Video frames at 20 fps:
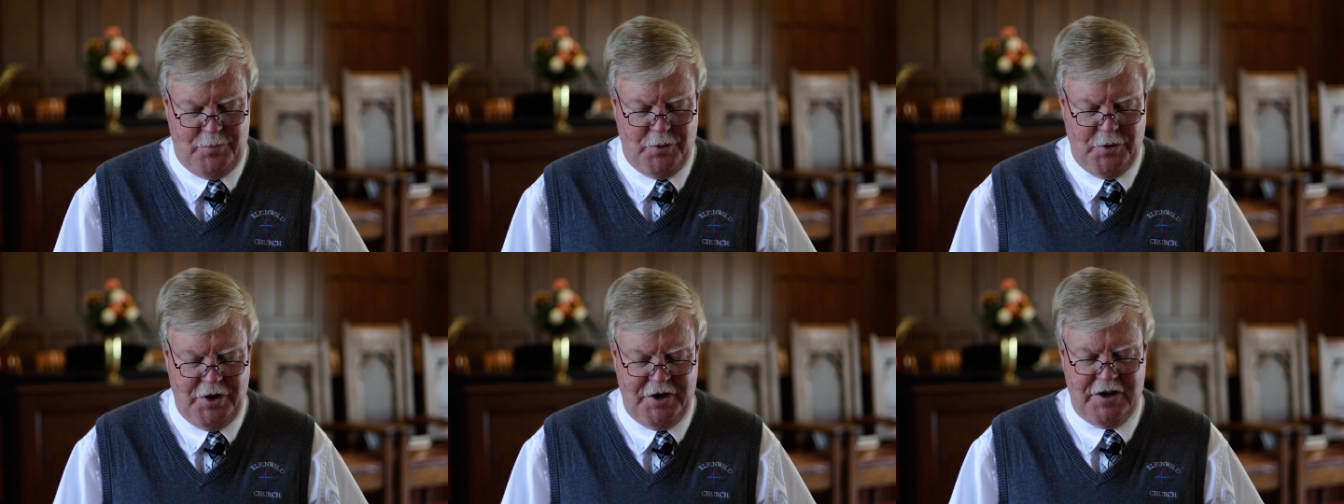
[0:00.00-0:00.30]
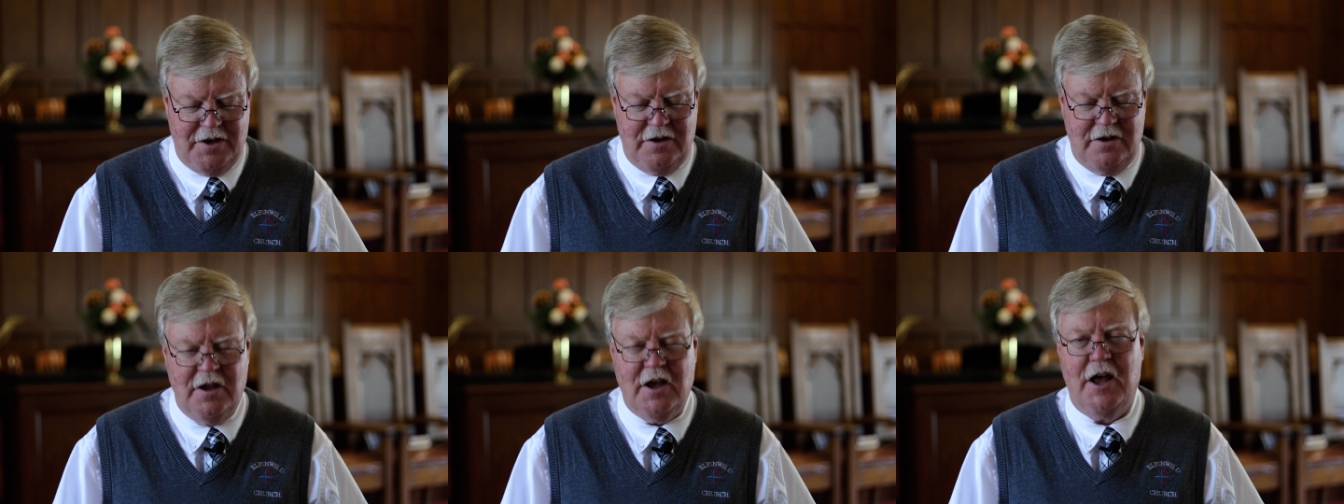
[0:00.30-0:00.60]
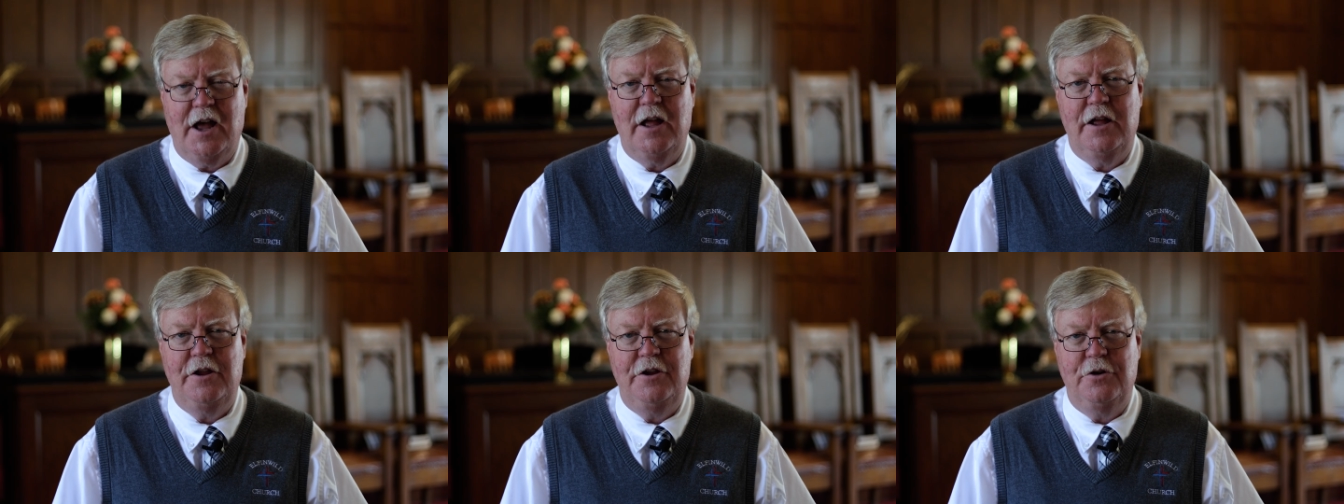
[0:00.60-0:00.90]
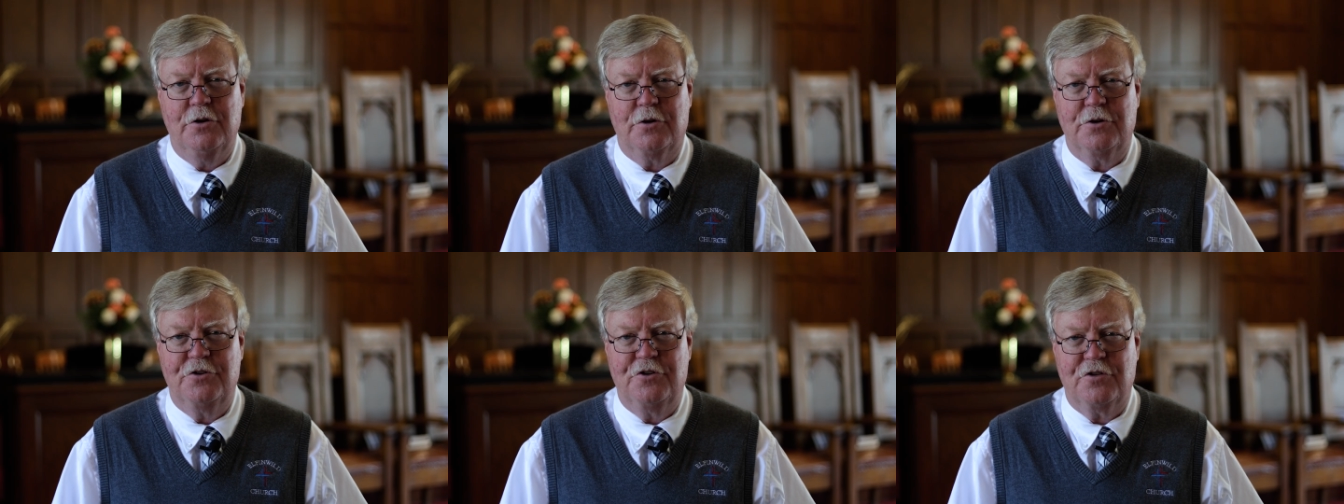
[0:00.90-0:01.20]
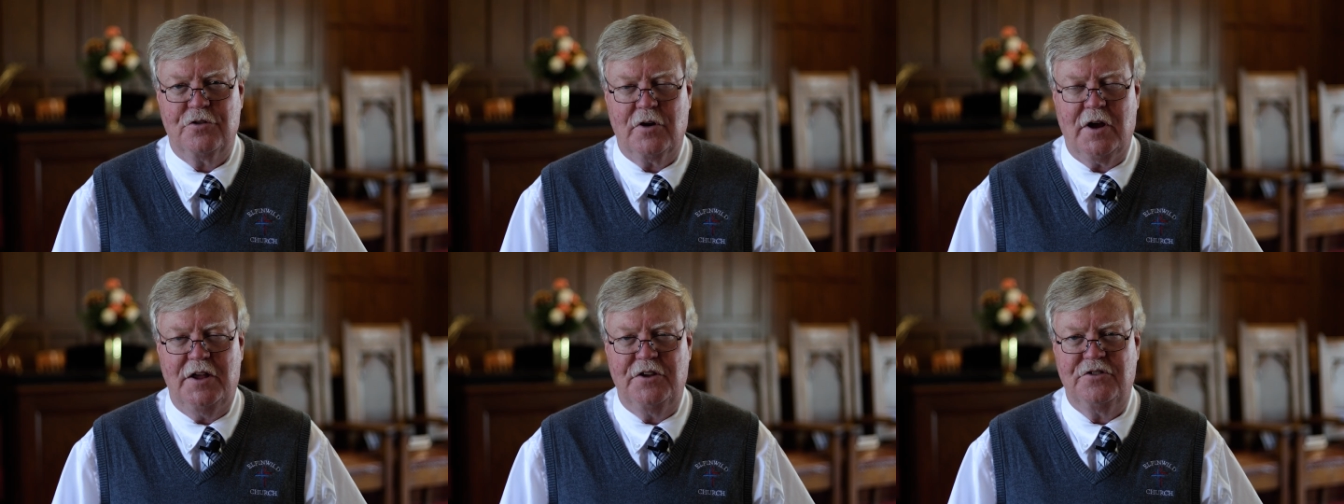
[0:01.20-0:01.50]
Put not your
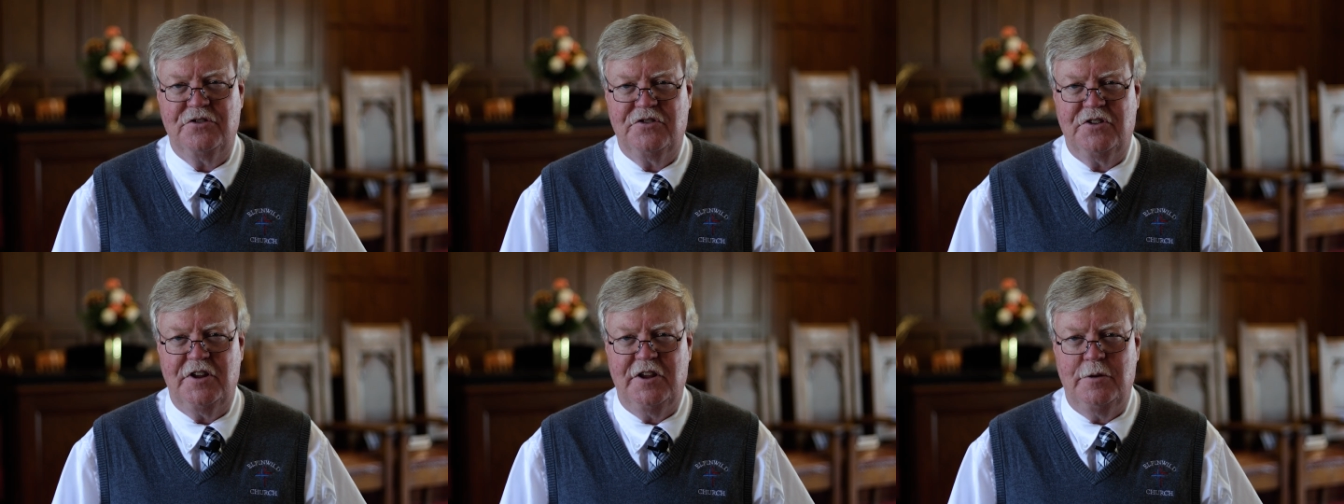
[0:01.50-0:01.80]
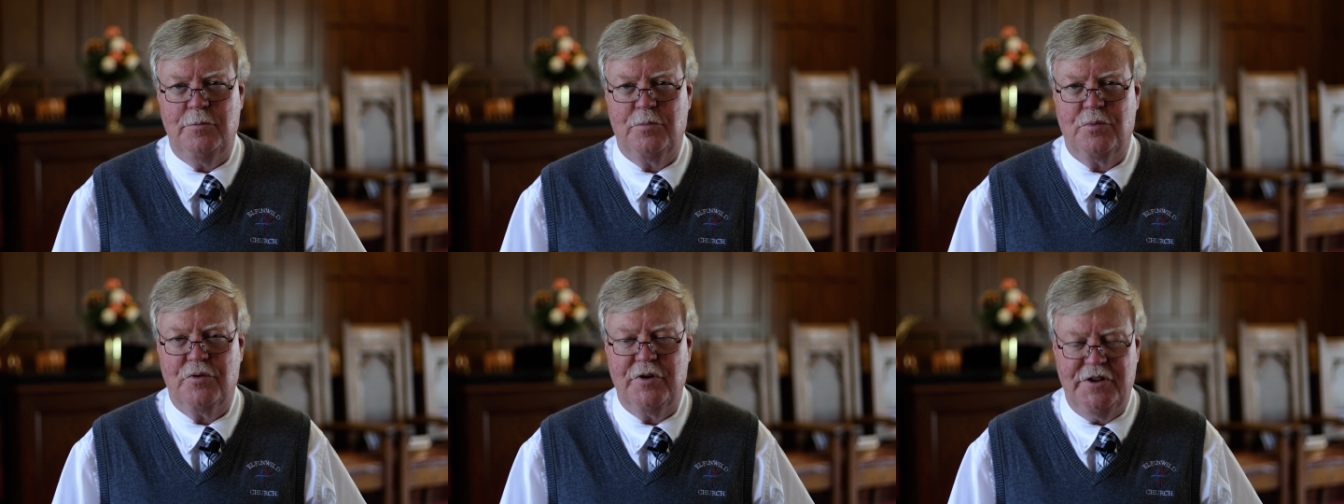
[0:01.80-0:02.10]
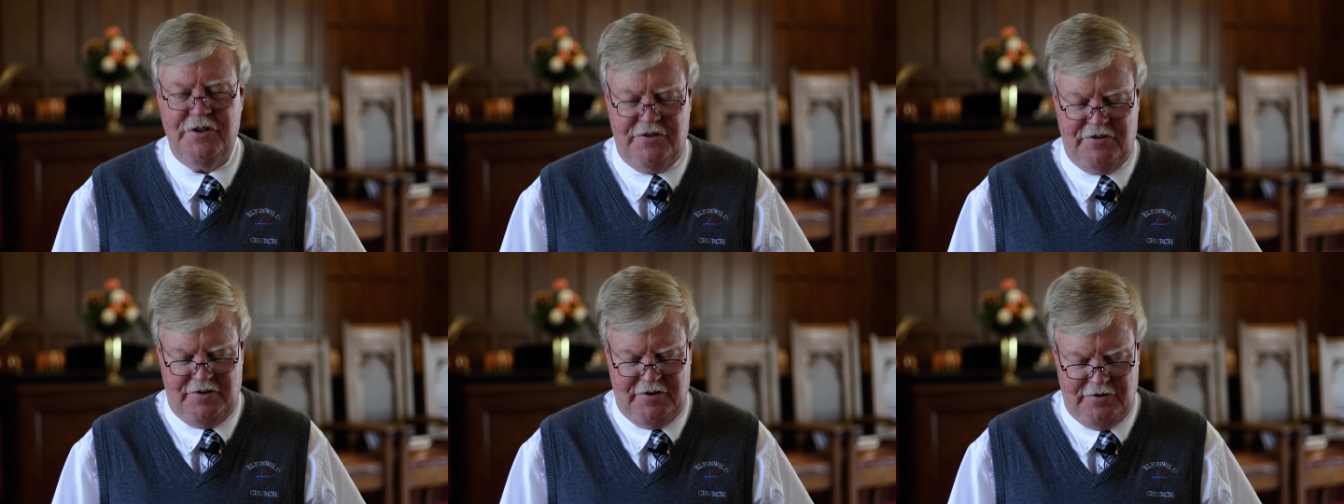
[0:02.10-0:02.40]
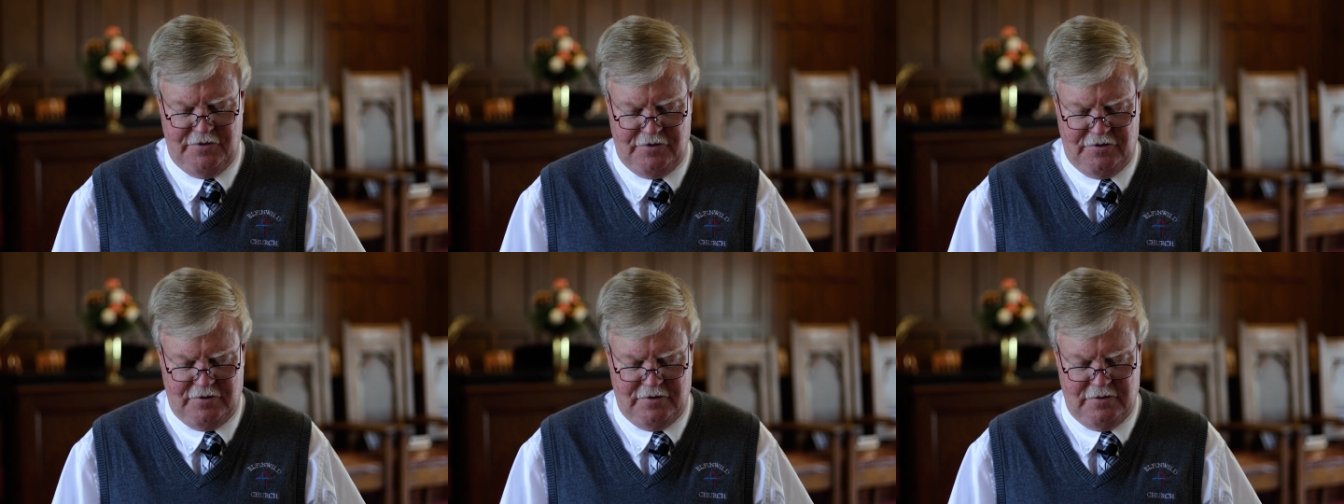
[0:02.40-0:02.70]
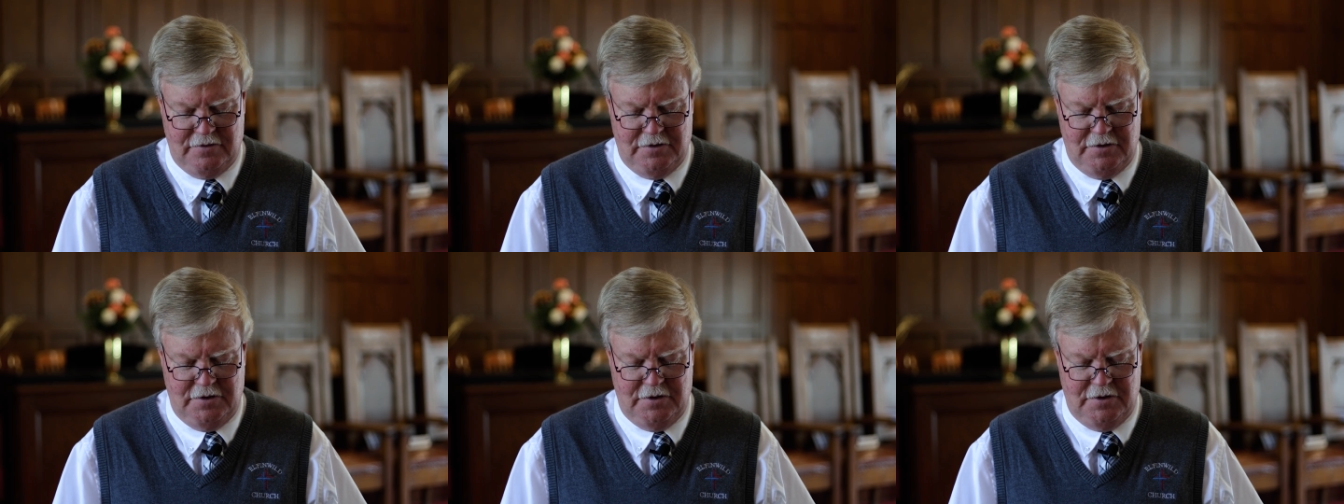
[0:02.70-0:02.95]
trust in princes,